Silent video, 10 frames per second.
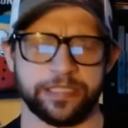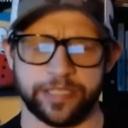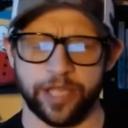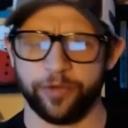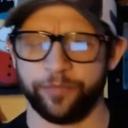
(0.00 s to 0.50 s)

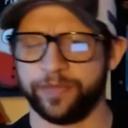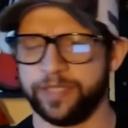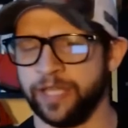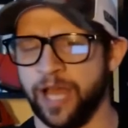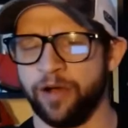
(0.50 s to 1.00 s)
So,
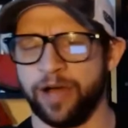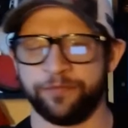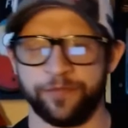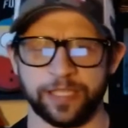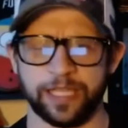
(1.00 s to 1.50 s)
I
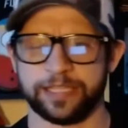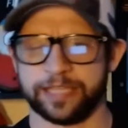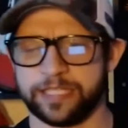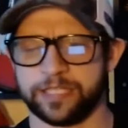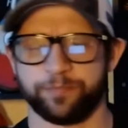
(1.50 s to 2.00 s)
feel like
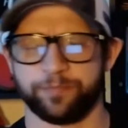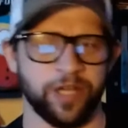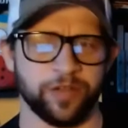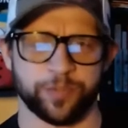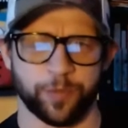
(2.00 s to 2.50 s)
that's,
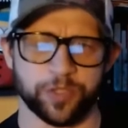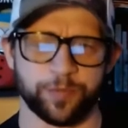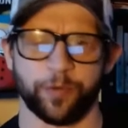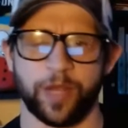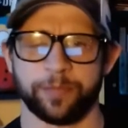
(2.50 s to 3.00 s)
supposed to
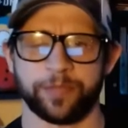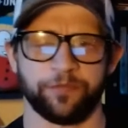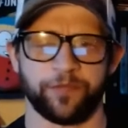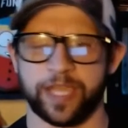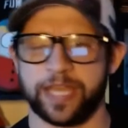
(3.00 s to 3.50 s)
be right up their
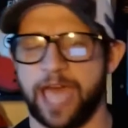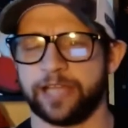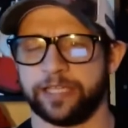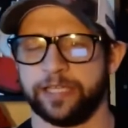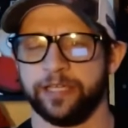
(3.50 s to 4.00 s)
fucking
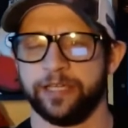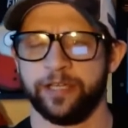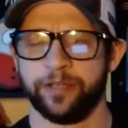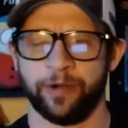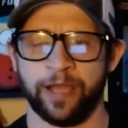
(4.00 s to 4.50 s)
alley,
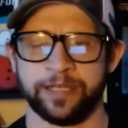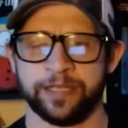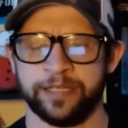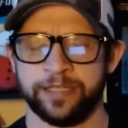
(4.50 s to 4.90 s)
right?